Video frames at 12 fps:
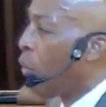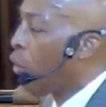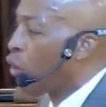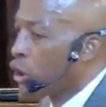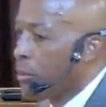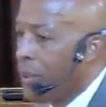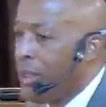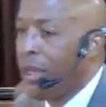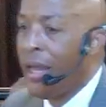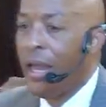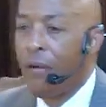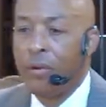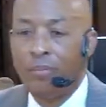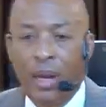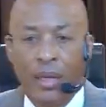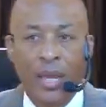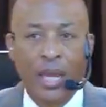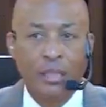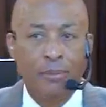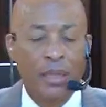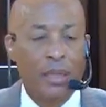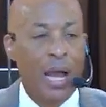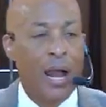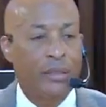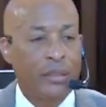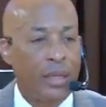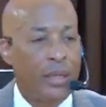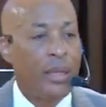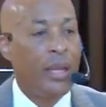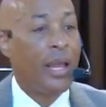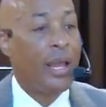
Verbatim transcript: the worship leader, everybody has to be locked in